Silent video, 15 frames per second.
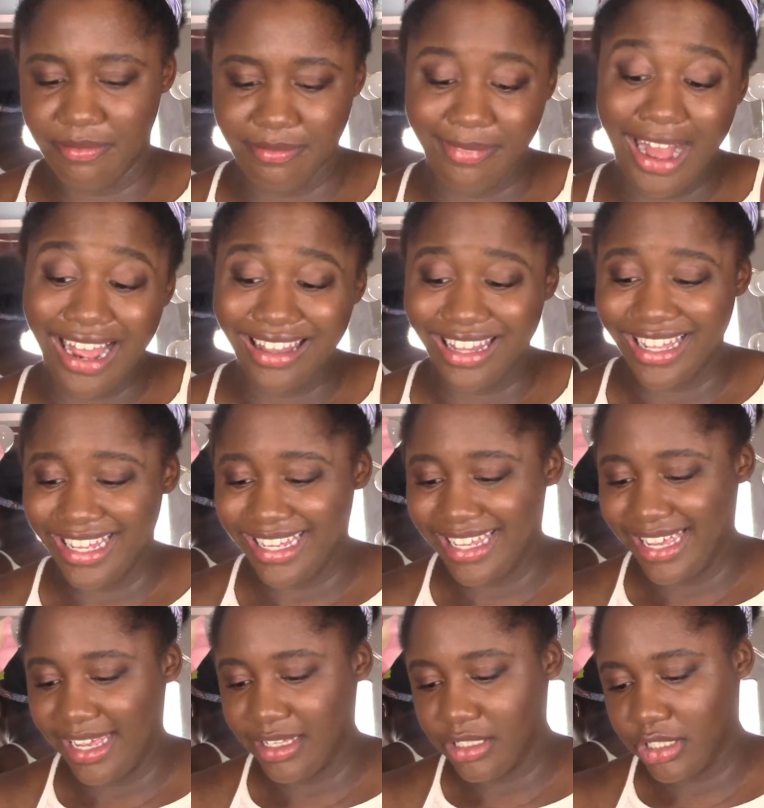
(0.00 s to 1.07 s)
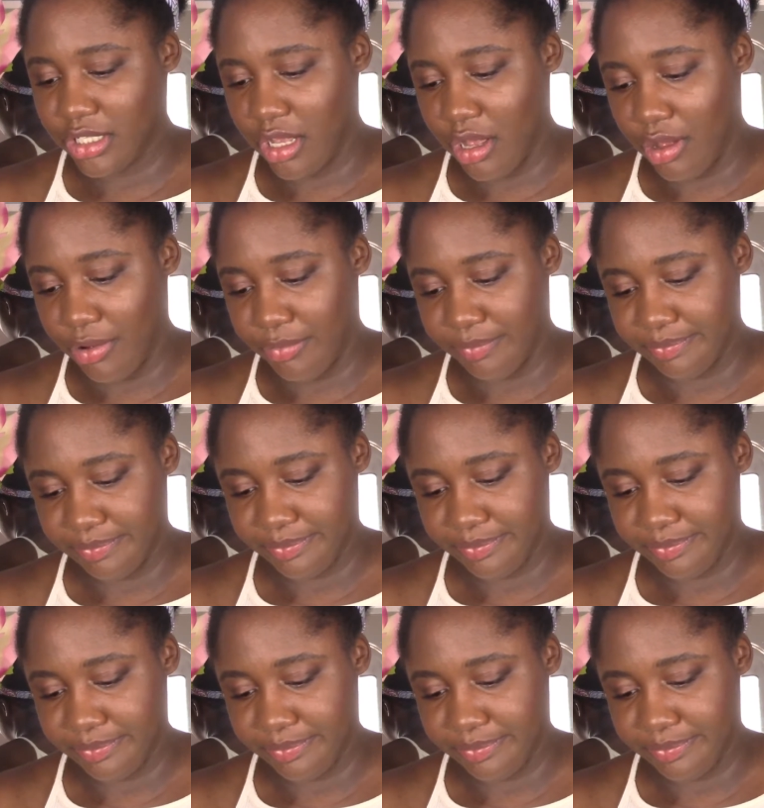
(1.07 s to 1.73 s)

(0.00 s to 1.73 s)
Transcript: my liking, so